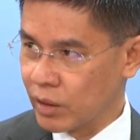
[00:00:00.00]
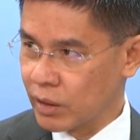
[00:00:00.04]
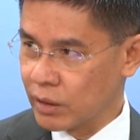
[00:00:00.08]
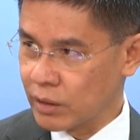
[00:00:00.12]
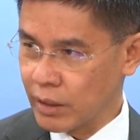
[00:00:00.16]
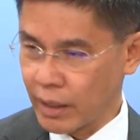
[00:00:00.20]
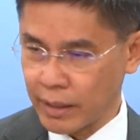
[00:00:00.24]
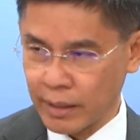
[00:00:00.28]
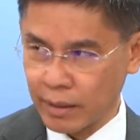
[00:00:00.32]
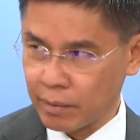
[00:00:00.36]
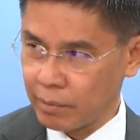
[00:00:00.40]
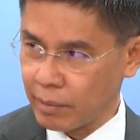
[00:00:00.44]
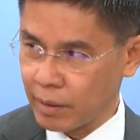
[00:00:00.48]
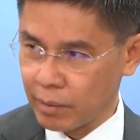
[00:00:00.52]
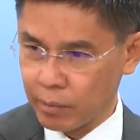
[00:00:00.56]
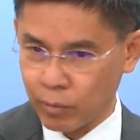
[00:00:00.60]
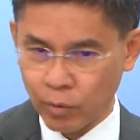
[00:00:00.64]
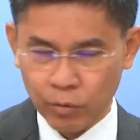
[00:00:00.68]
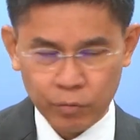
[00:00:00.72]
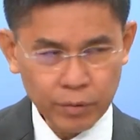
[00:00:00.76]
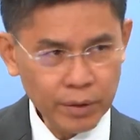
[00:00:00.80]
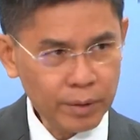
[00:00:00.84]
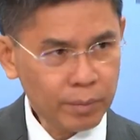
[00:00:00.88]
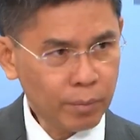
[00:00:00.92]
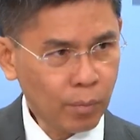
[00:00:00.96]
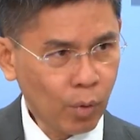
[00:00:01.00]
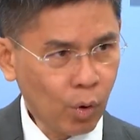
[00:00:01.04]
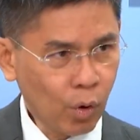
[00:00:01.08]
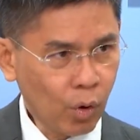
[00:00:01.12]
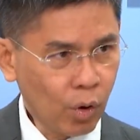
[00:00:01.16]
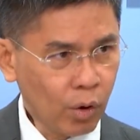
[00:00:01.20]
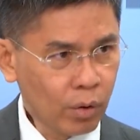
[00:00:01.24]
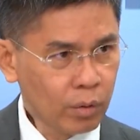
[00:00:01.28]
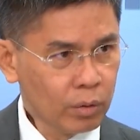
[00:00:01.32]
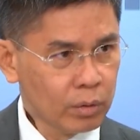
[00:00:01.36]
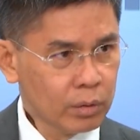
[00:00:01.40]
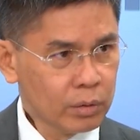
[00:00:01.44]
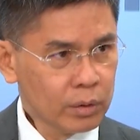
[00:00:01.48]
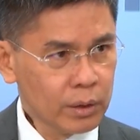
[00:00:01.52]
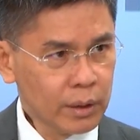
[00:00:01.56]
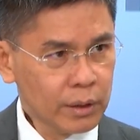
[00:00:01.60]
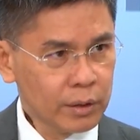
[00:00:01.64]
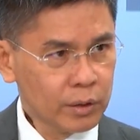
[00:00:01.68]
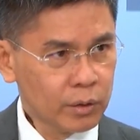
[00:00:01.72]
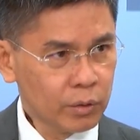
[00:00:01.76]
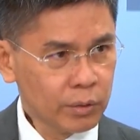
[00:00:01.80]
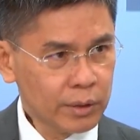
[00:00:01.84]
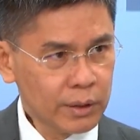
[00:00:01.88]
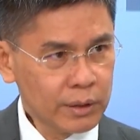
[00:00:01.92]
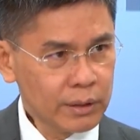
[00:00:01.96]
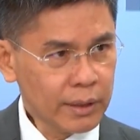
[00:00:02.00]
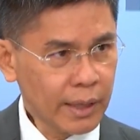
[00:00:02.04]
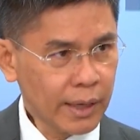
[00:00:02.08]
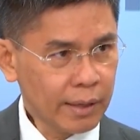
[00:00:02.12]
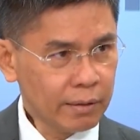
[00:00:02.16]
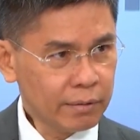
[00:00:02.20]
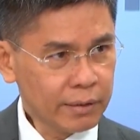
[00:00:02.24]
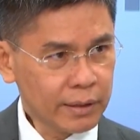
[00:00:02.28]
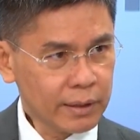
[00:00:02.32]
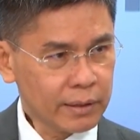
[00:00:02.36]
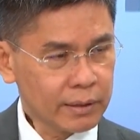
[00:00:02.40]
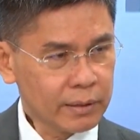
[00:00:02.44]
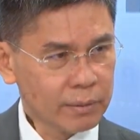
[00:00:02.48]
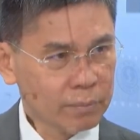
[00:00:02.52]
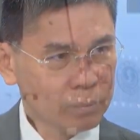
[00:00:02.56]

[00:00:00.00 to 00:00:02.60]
China may move in more into these areas.